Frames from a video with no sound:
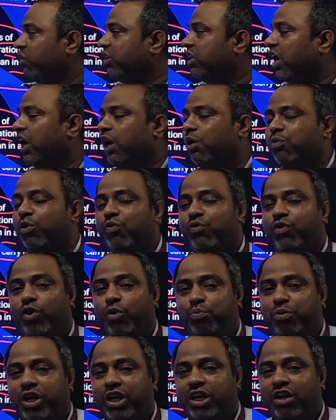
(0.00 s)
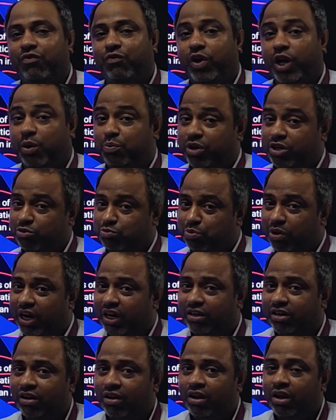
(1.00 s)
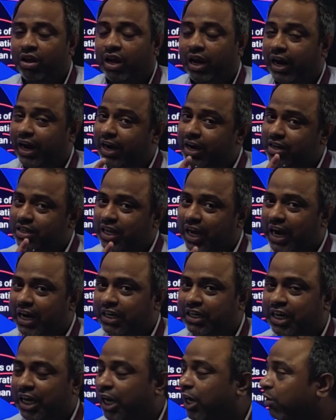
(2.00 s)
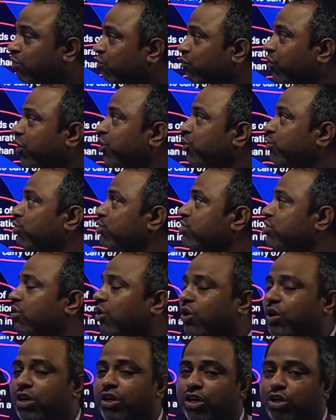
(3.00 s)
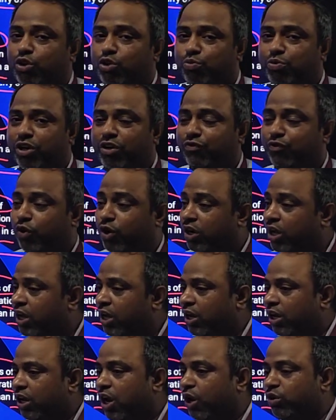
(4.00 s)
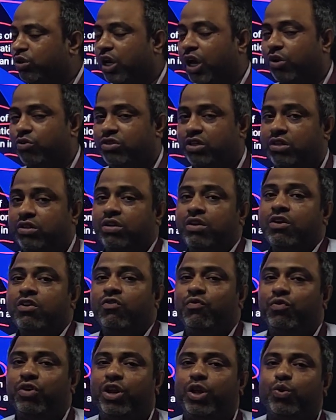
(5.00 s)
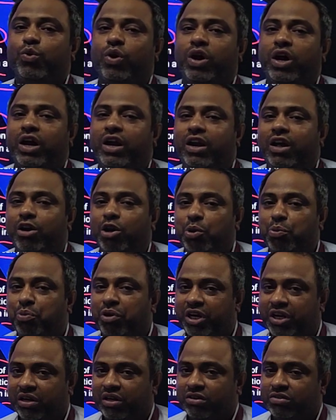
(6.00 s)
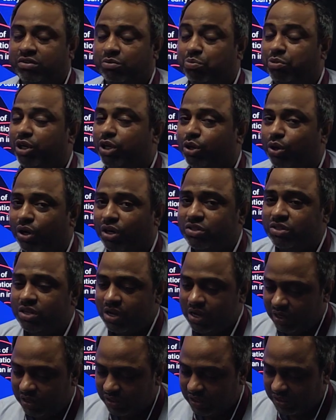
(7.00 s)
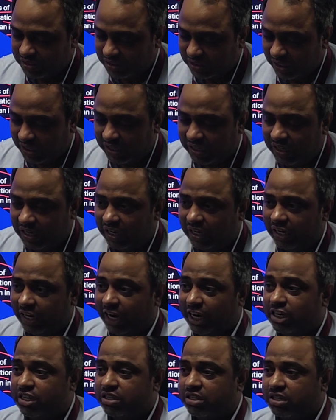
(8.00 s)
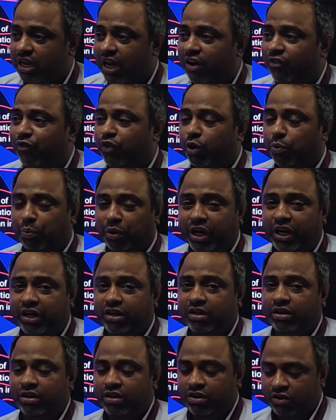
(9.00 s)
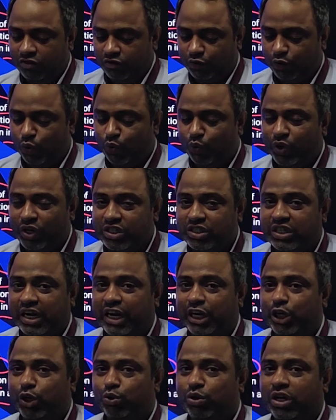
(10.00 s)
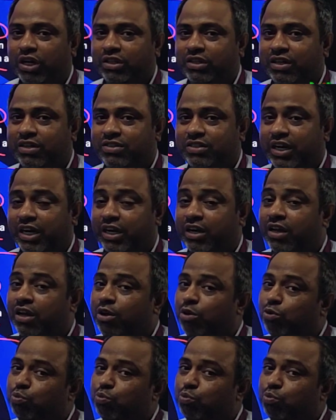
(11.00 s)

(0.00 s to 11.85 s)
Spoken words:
with the help of optical fibers. But at that time we used only a 2.4, now 1,000. We required our repeaters because the signal itself repeat from one side to the other side,